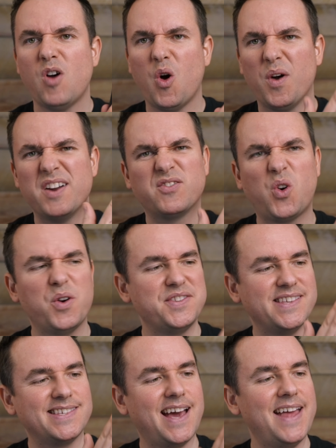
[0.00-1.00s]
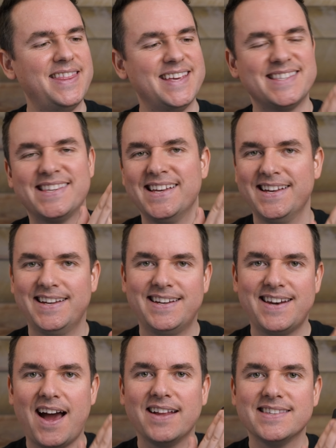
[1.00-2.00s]
Oh, and of course it's got this
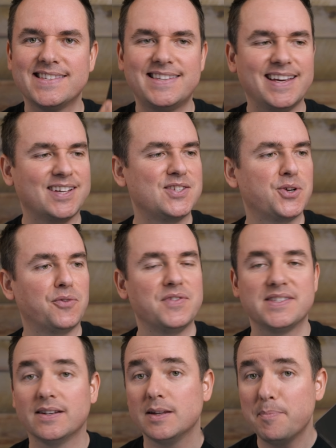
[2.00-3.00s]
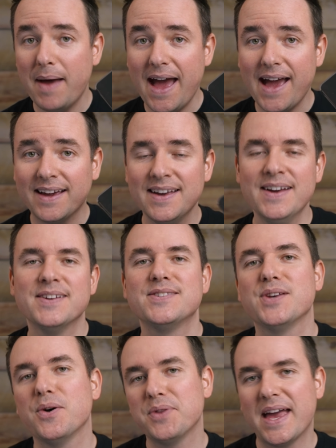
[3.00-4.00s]
non-stick surface on the back
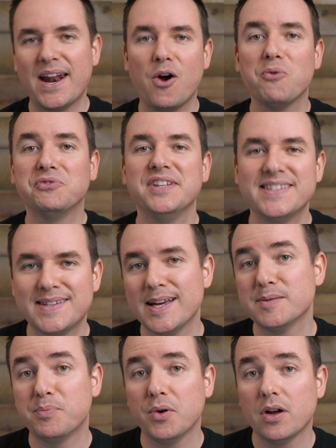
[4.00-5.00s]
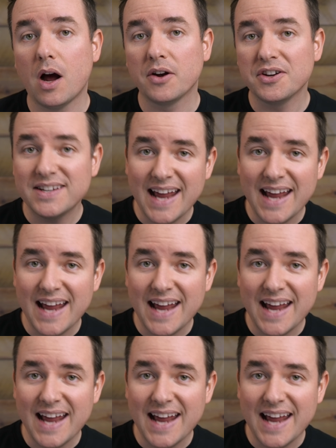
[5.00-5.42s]
so that it hopefully stays put on your